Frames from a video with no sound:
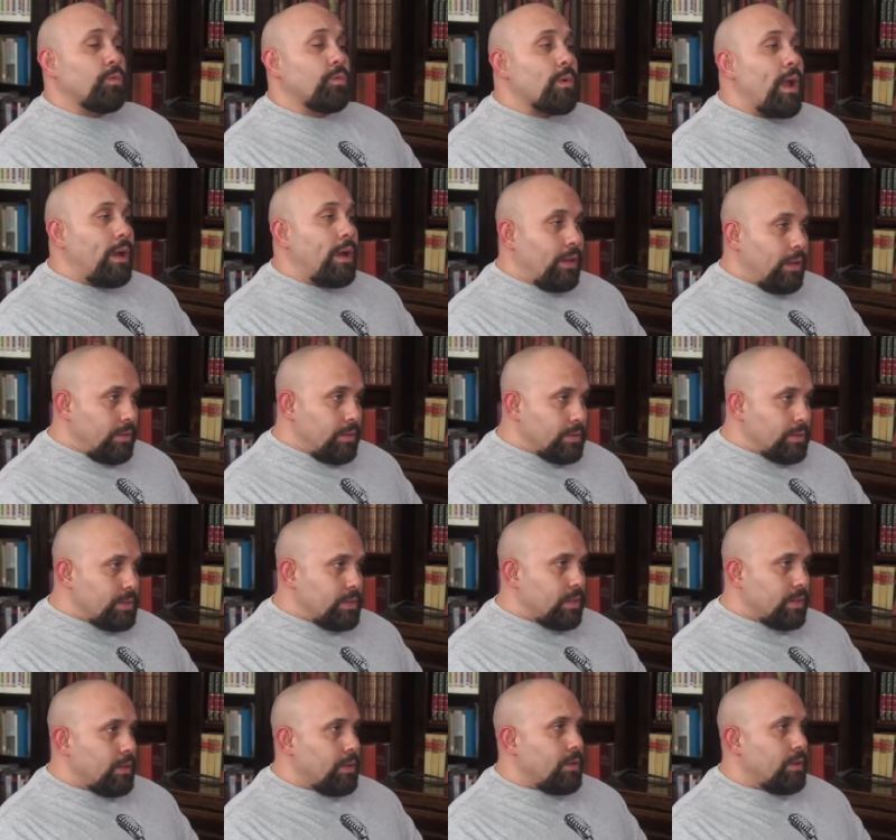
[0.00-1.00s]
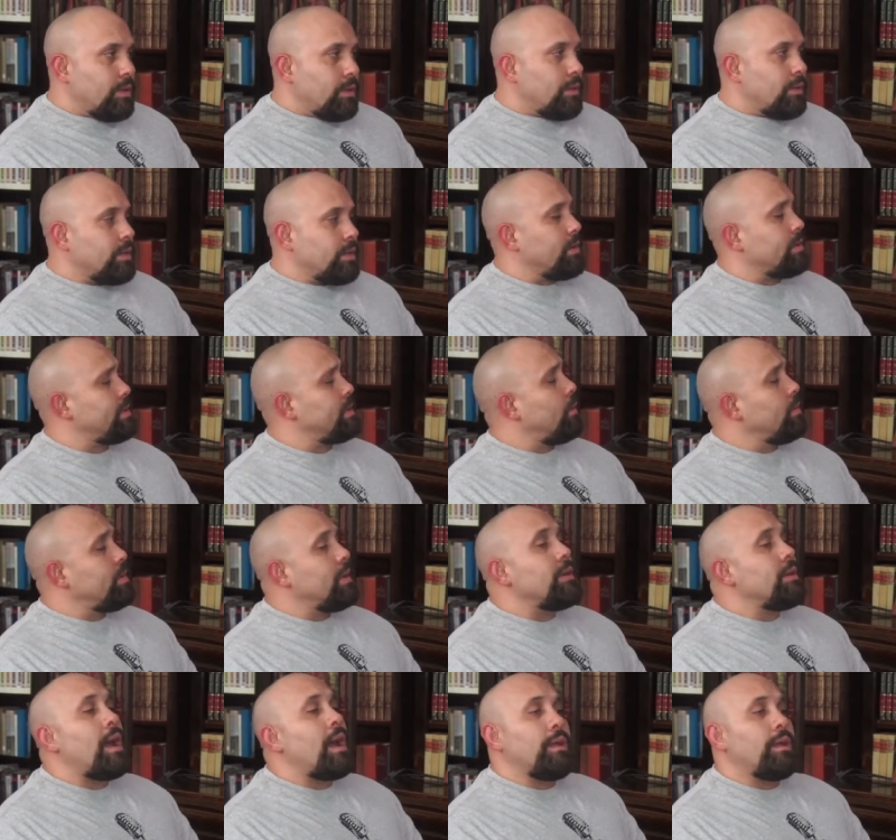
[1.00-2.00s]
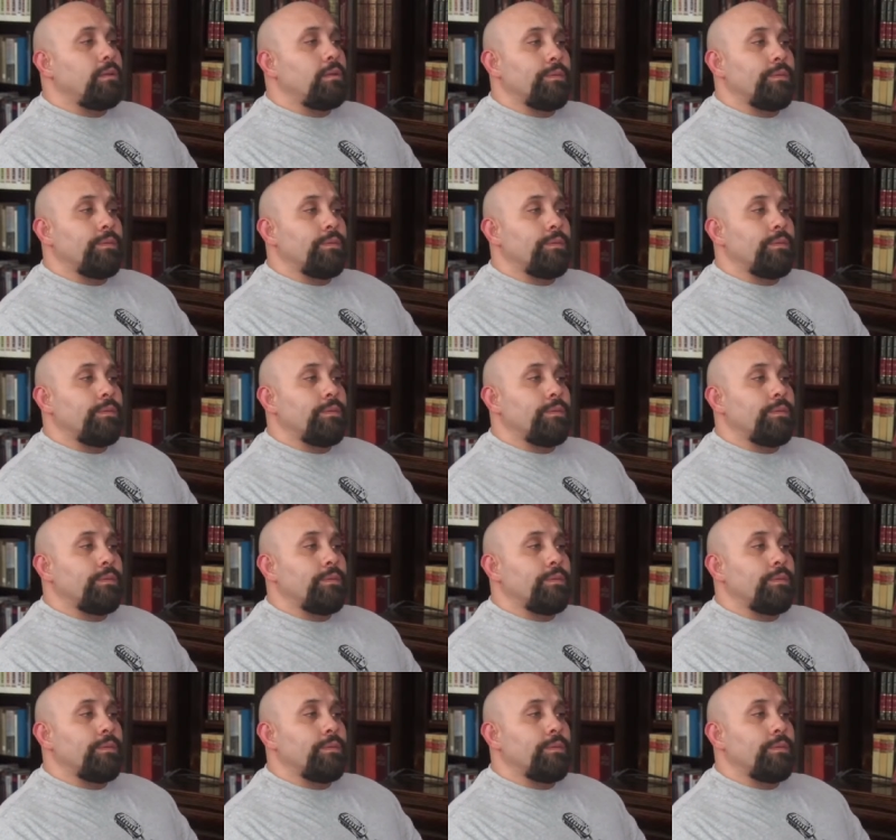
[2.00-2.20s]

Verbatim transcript: writings, there's no denial of